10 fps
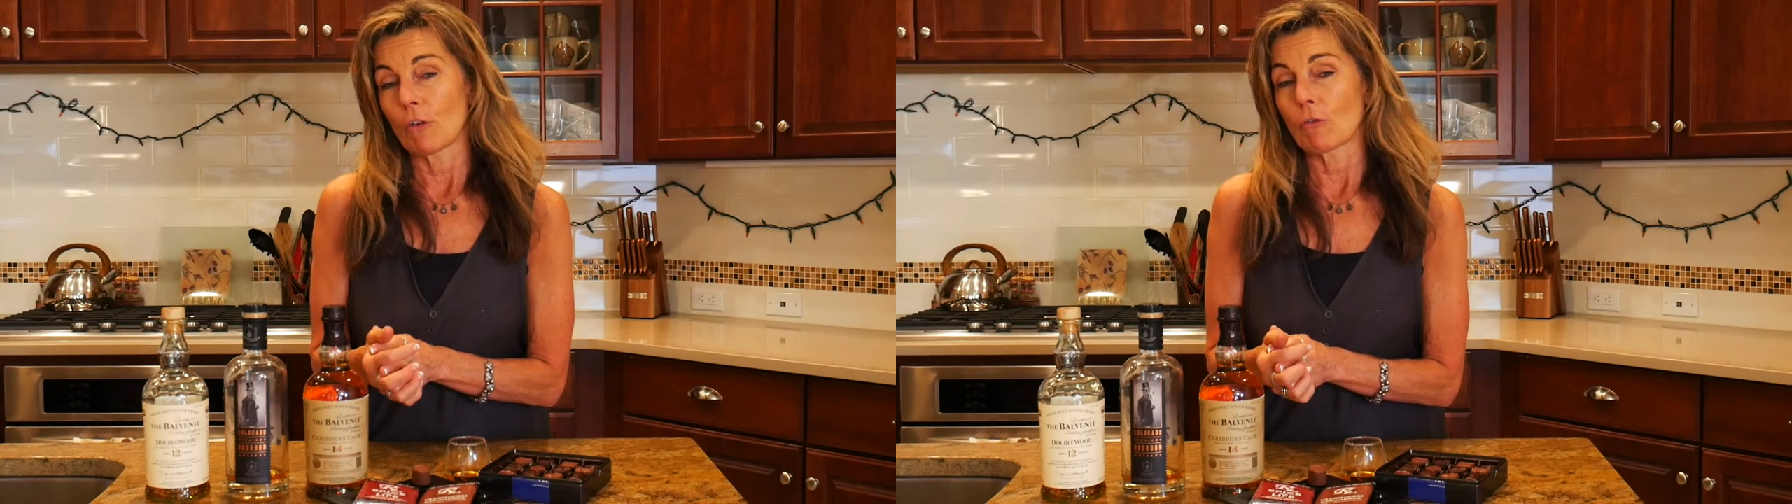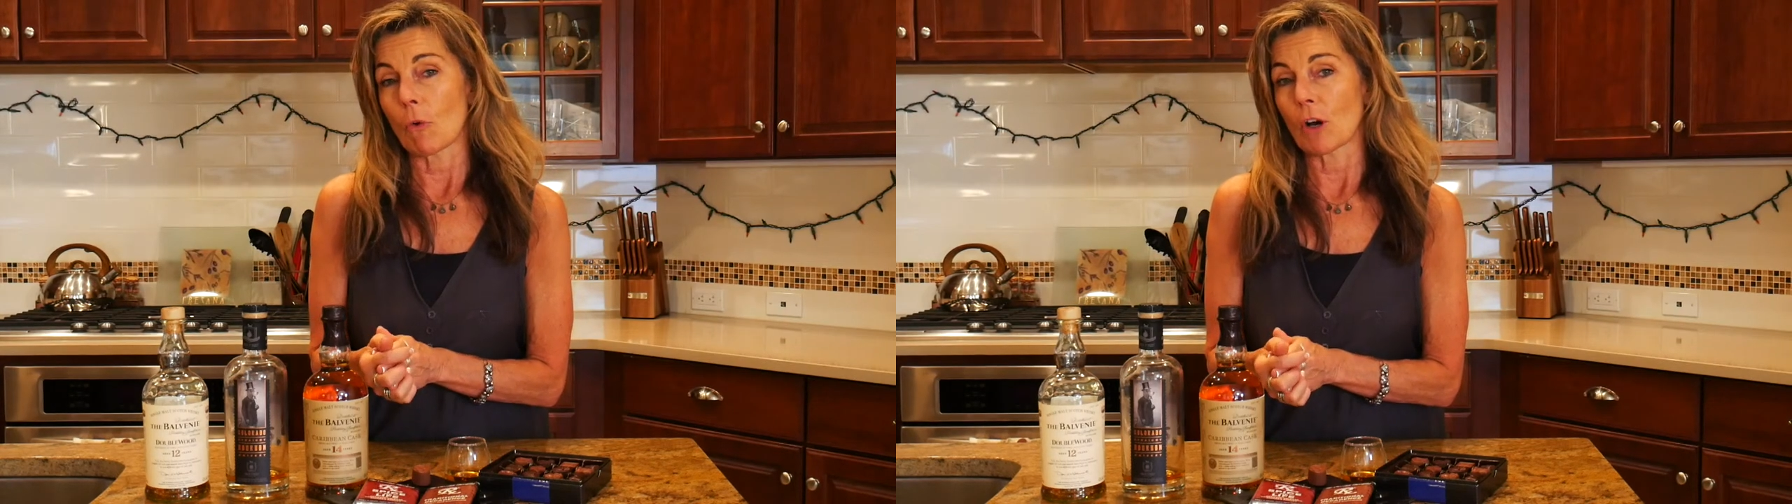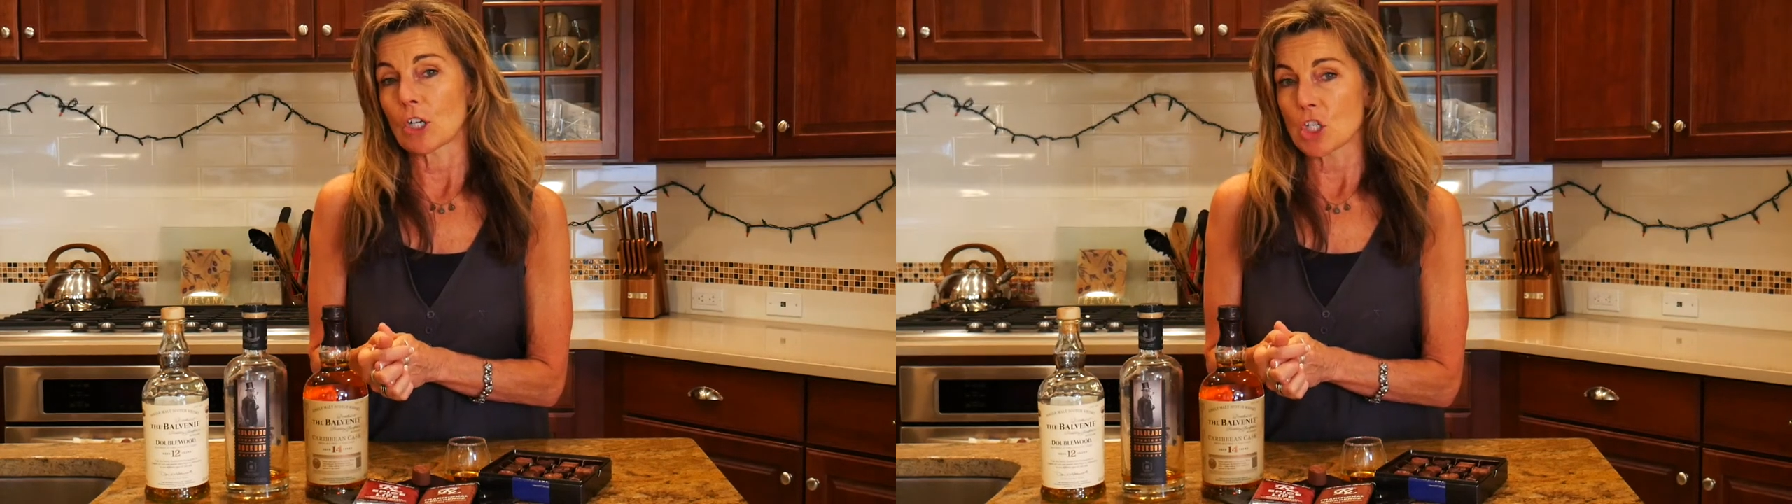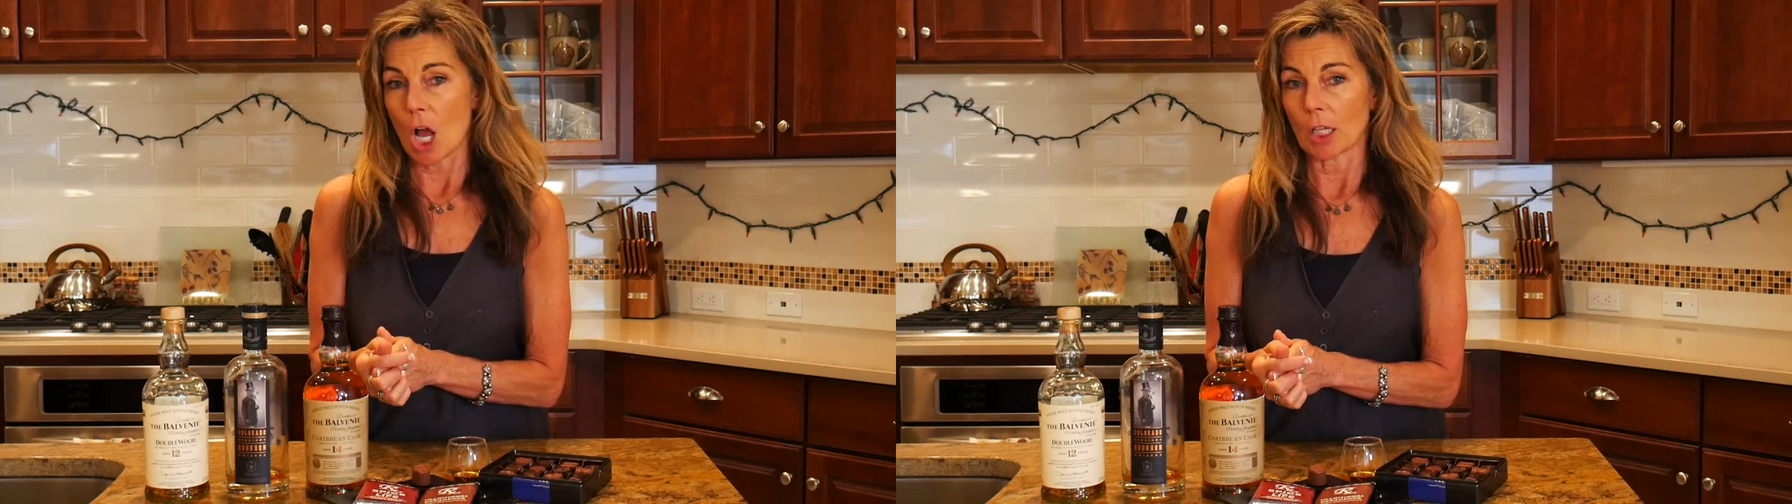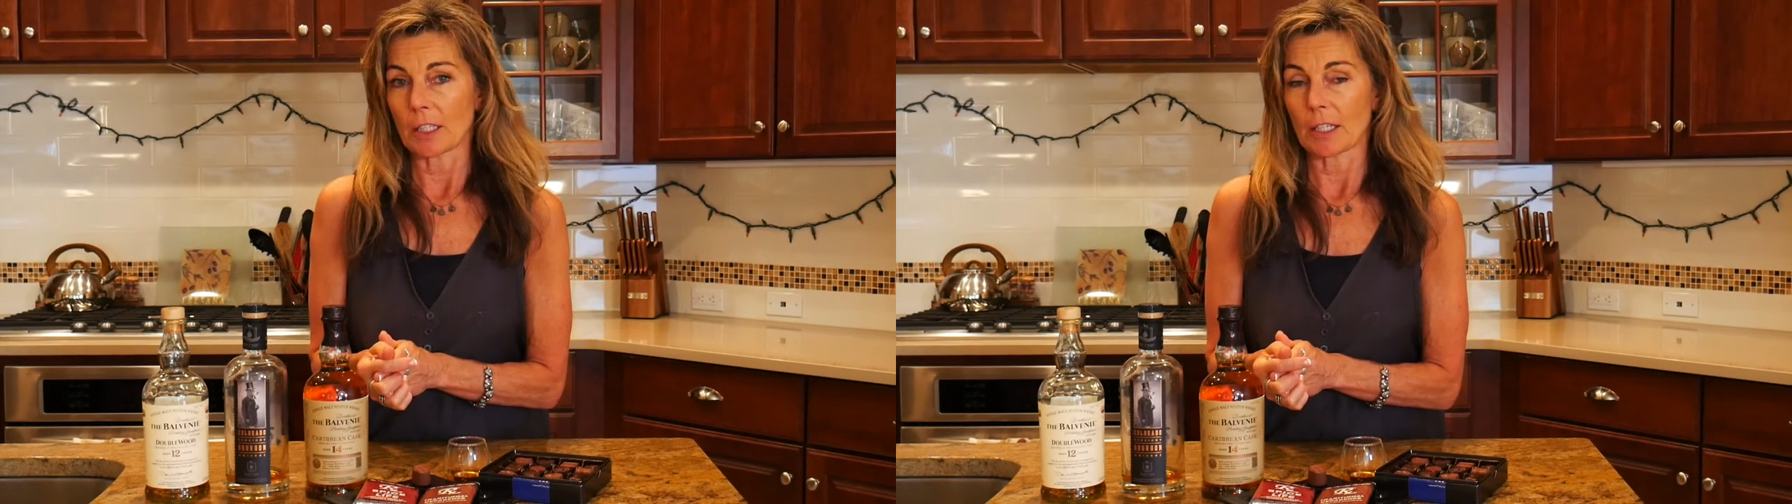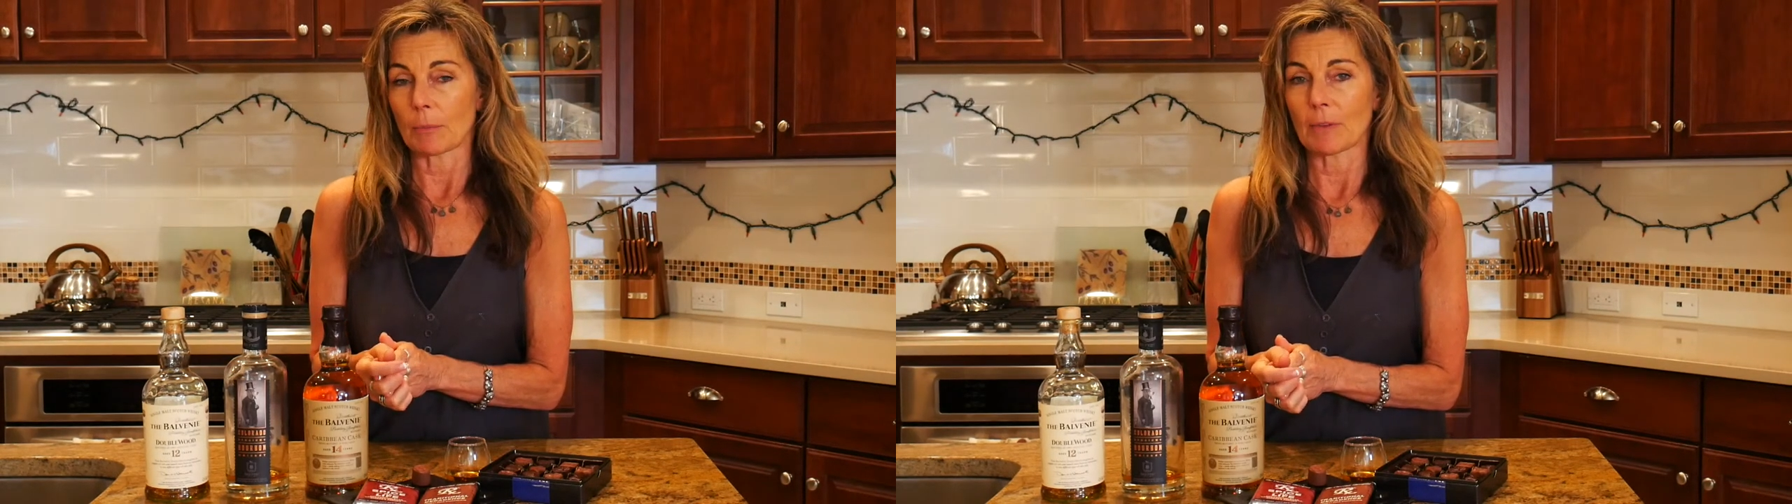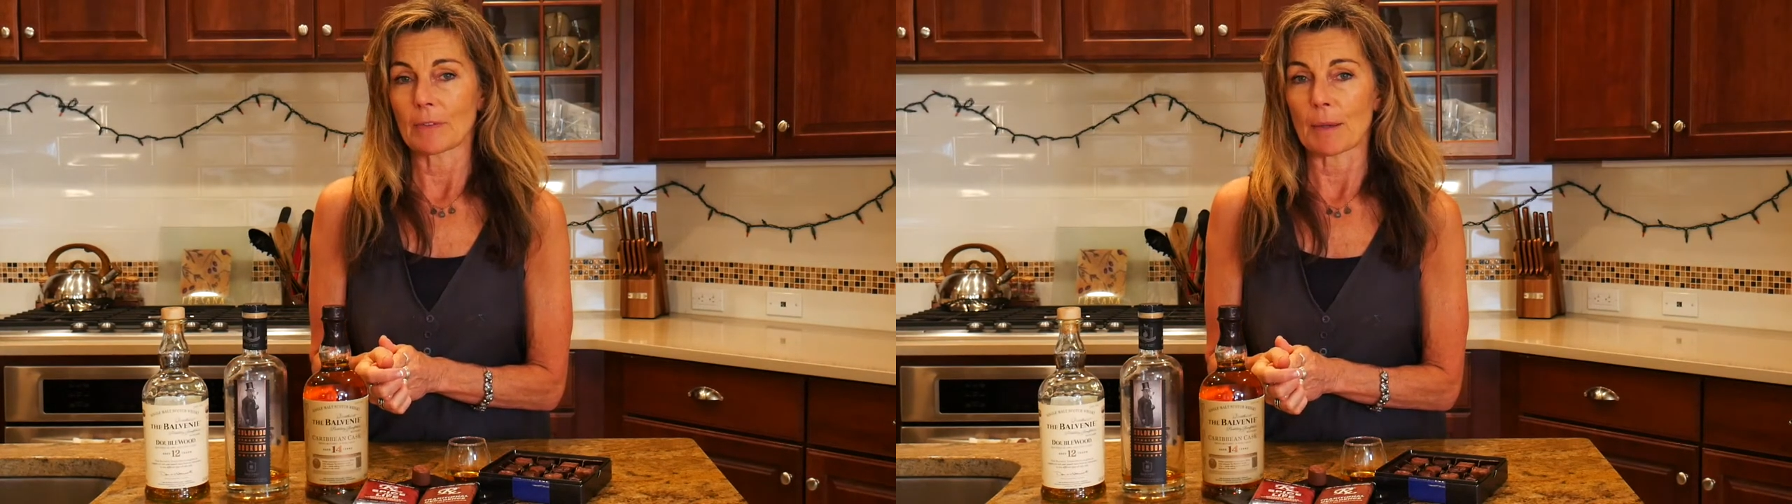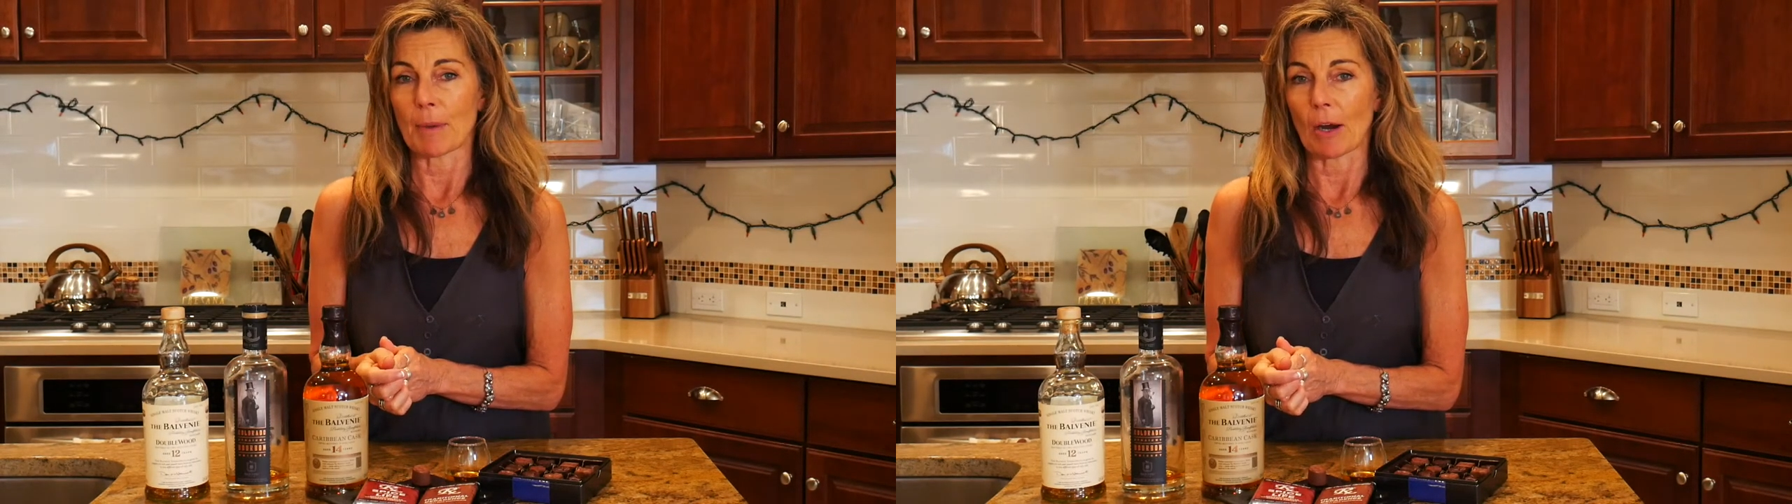for chocolate and
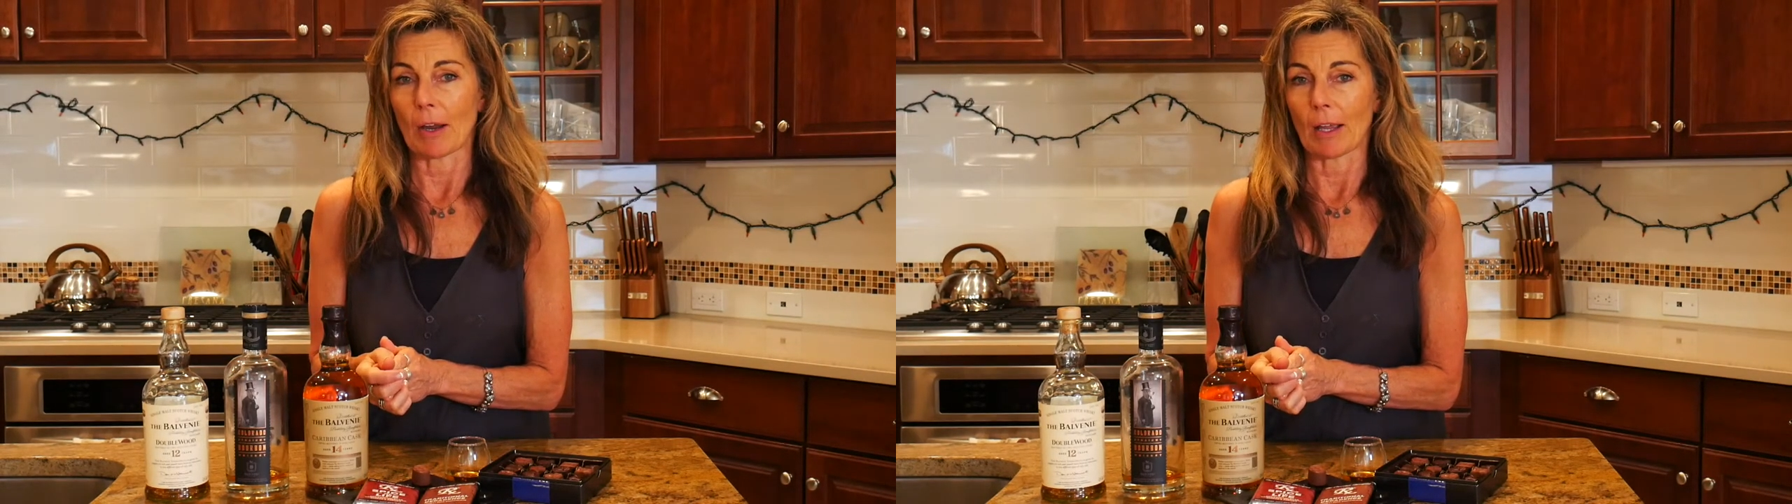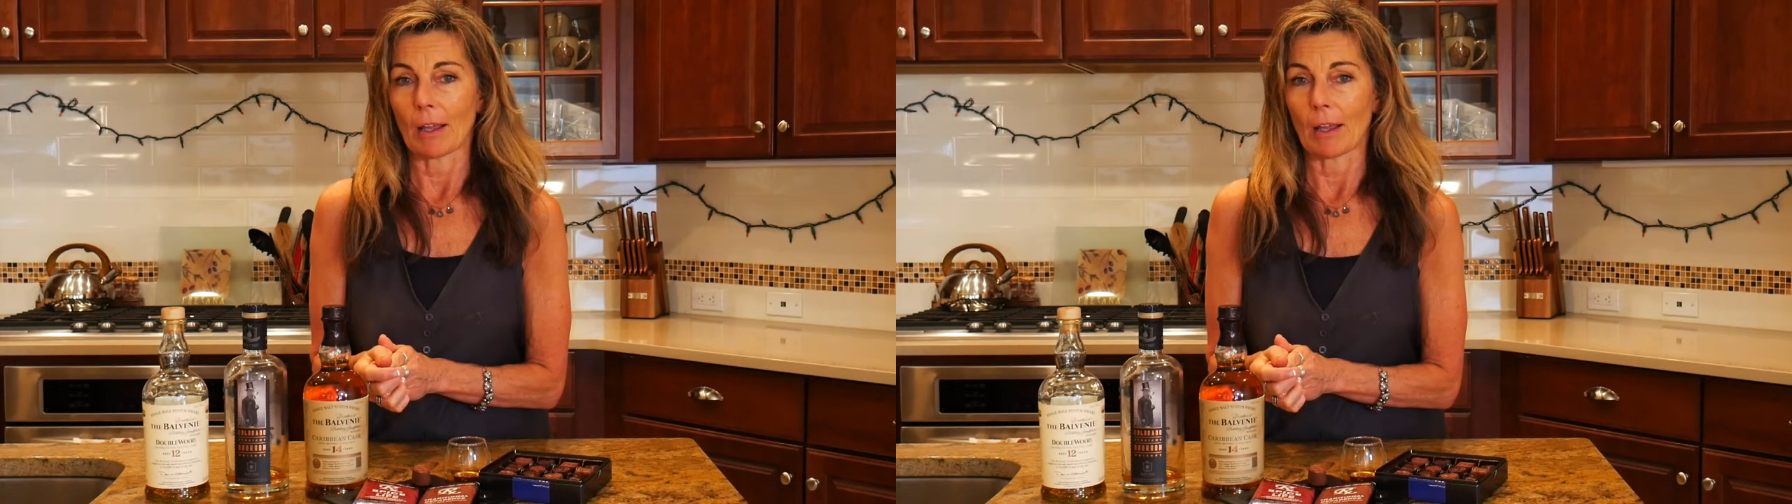whiskey pairing.